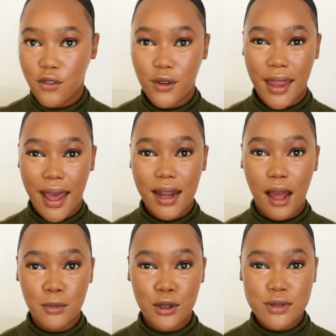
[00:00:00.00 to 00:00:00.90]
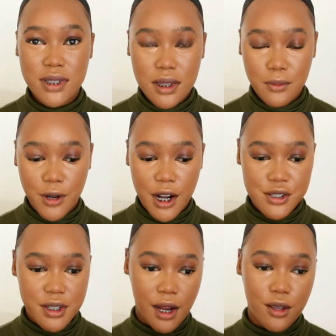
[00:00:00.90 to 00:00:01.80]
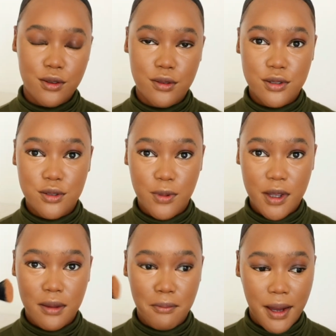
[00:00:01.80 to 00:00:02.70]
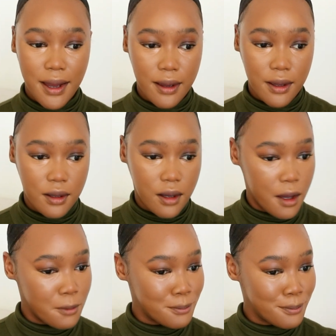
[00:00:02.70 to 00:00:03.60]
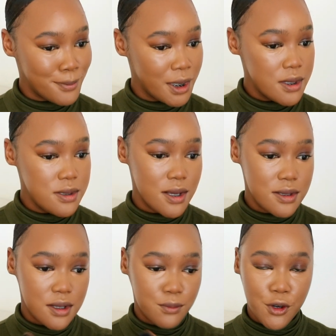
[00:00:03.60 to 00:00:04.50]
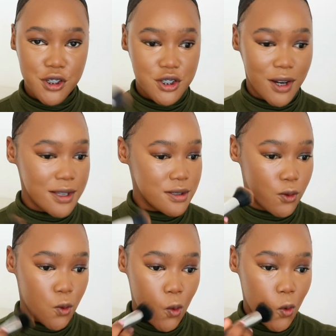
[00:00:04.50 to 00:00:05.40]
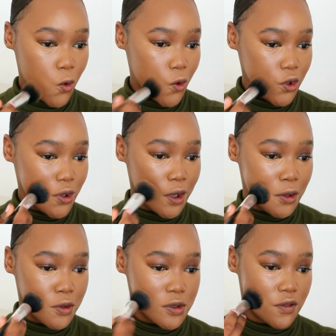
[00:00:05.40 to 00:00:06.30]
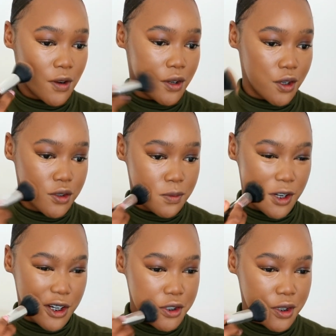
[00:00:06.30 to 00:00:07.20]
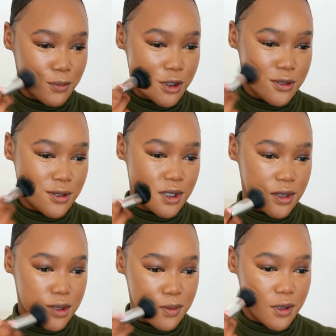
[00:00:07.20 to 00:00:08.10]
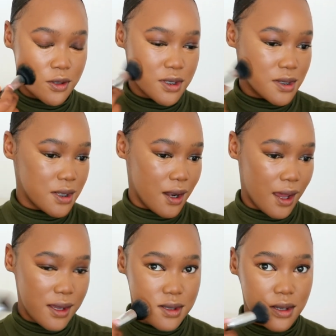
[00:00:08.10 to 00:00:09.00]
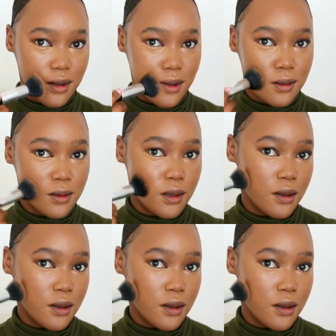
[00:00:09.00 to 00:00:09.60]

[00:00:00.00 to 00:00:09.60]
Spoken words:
For that, I'm using the brush that I use with my tinted moisturizer, or you can use your foundation brush. I'm just using this because it's lighter.